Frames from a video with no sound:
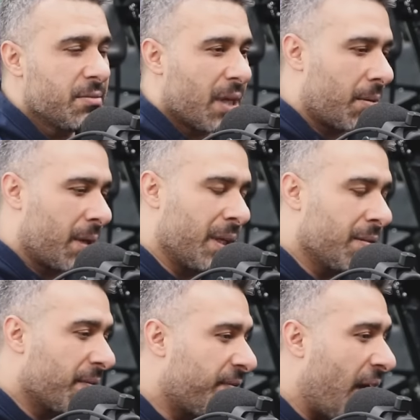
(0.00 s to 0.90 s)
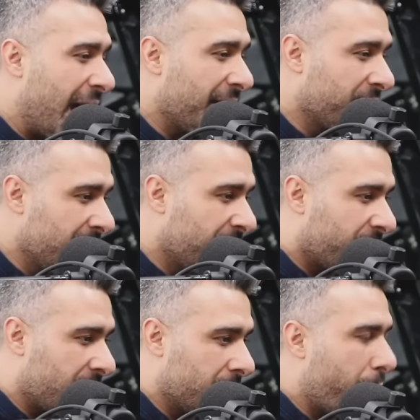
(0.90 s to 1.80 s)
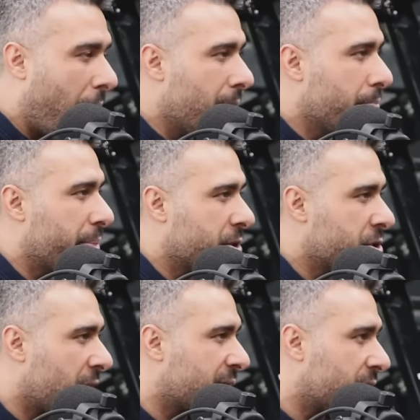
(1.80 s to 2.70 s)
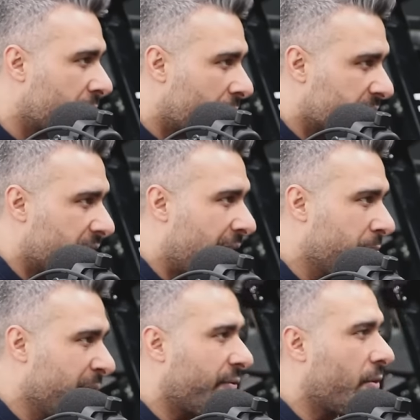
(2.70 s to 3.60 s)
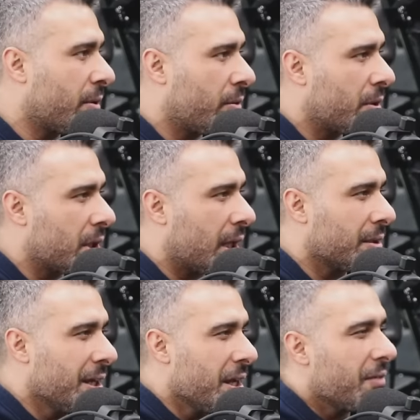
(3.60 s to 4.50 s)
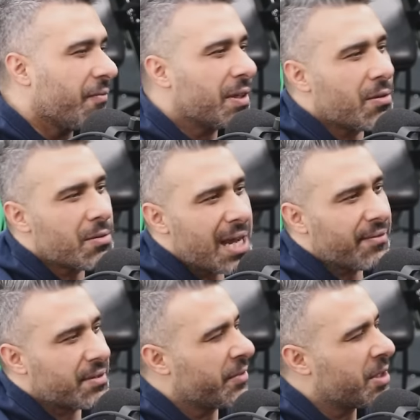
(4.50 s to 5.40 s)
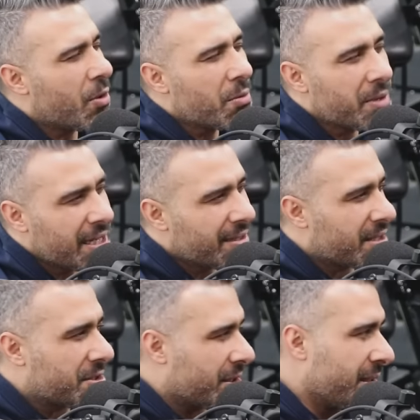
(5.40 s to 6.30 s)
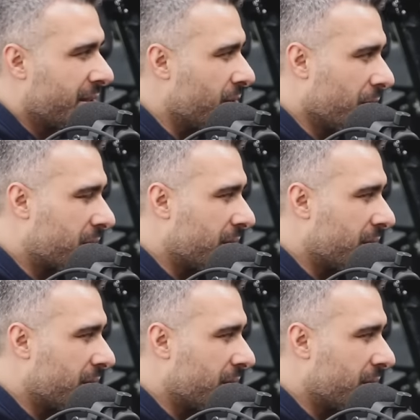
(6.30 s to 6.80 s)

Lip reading: I mean, five different pumpage nitric oxide before workout. Yes. Mm-hmm. We don't need such a these those.